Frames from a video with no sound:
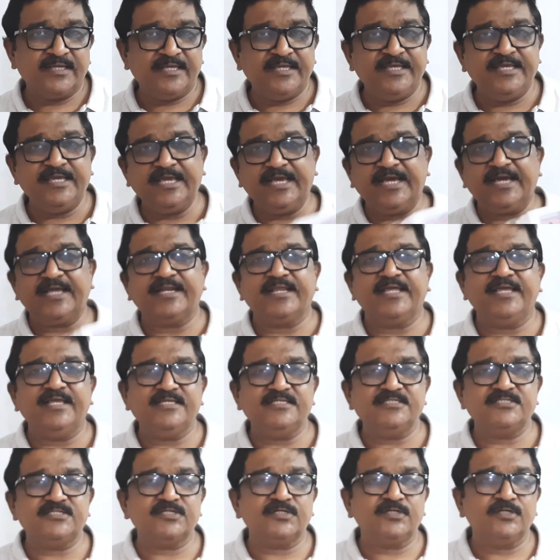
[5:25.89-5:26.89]
he
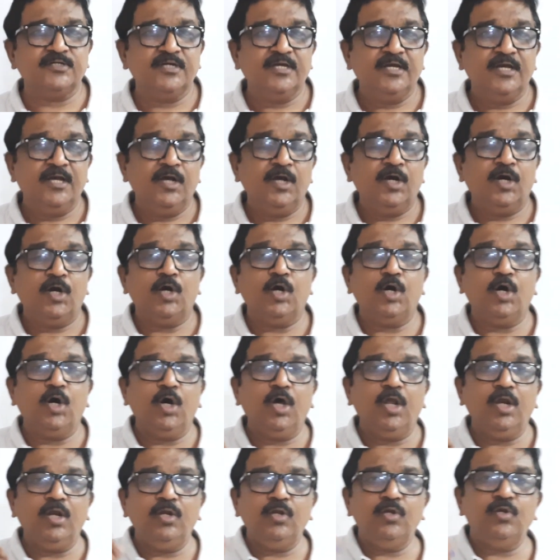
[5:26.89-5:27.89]
arranged
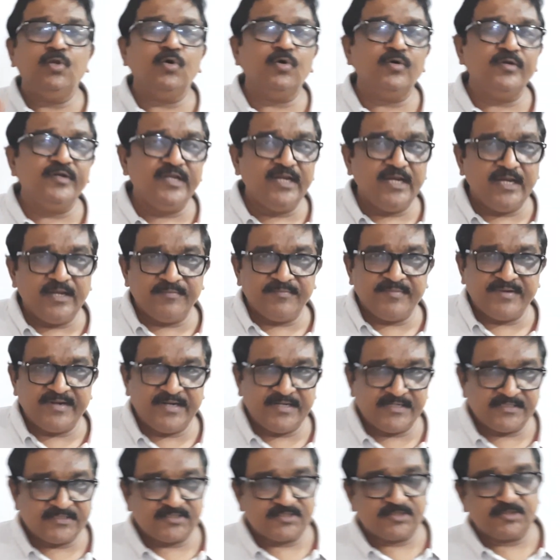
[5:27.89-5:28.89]
all known
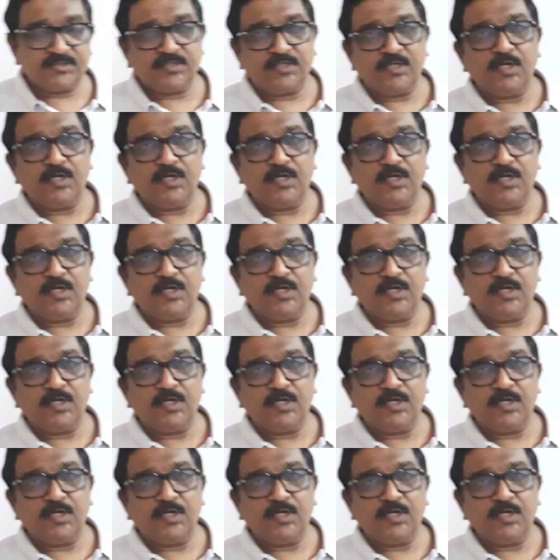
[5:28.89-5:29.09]
elements